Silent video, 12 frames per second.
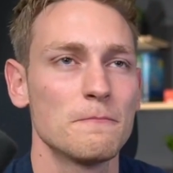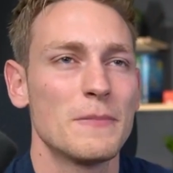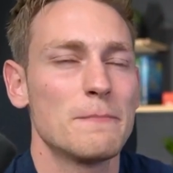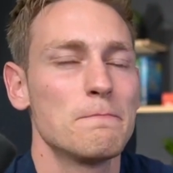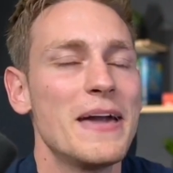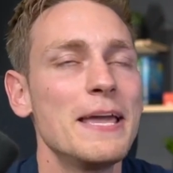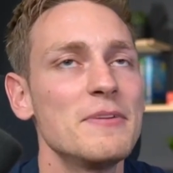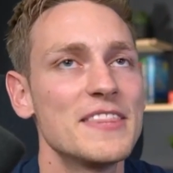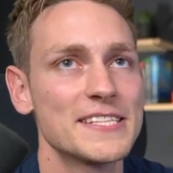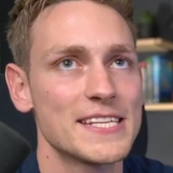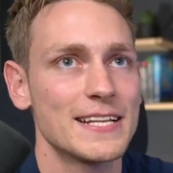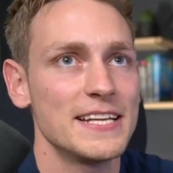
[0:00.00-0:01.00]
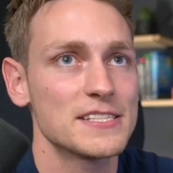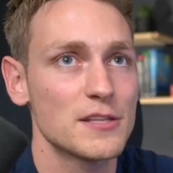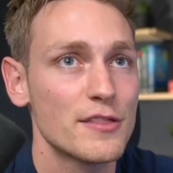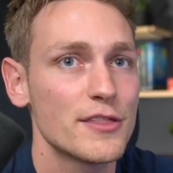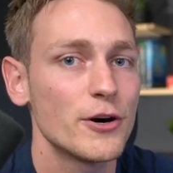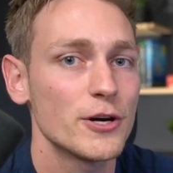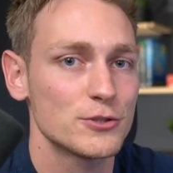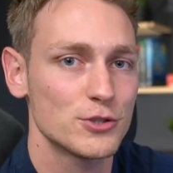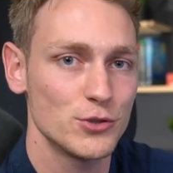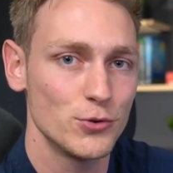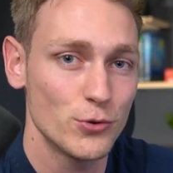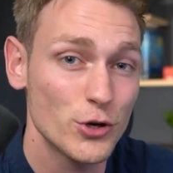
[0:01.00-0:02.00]
but maybe that's at least a thought
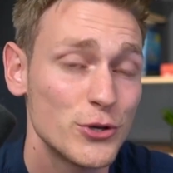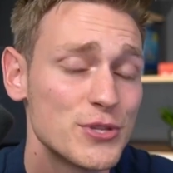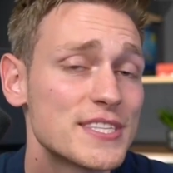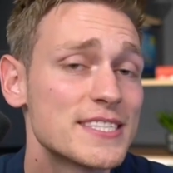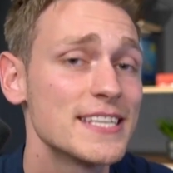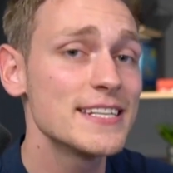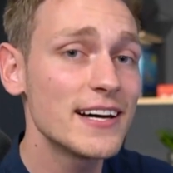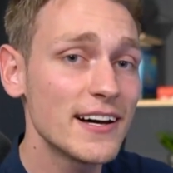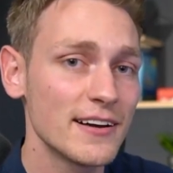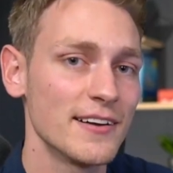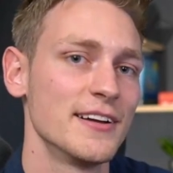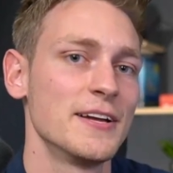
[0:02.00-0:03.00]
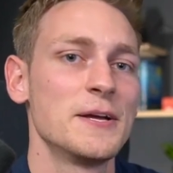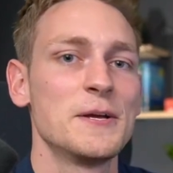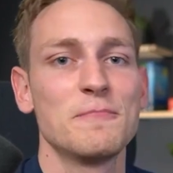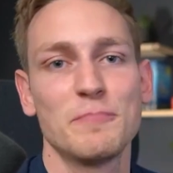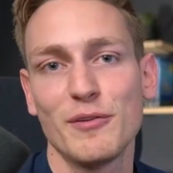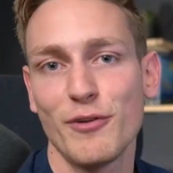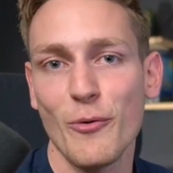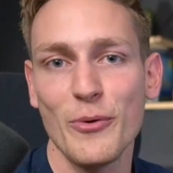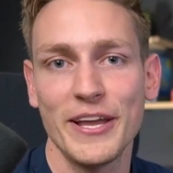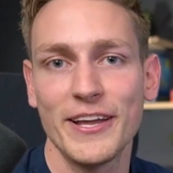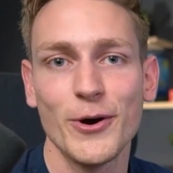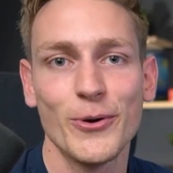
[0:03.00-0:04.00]
to consider before
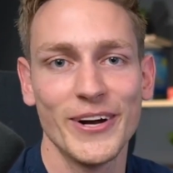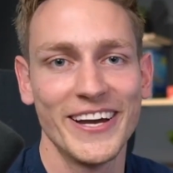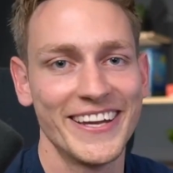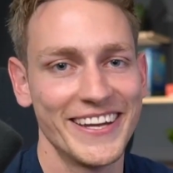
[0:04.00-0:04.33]
we go